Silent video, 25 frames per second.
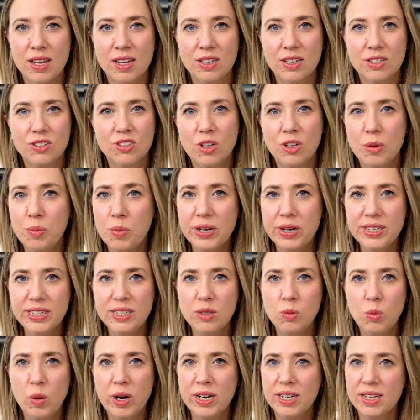So,
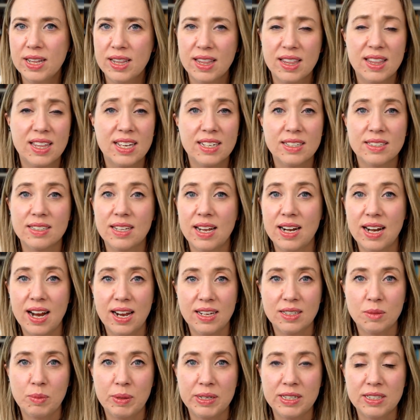Brendan, one of the things that
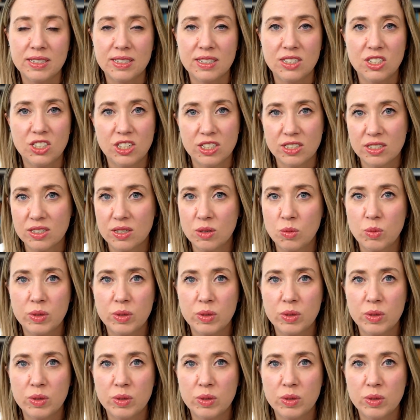has been suggested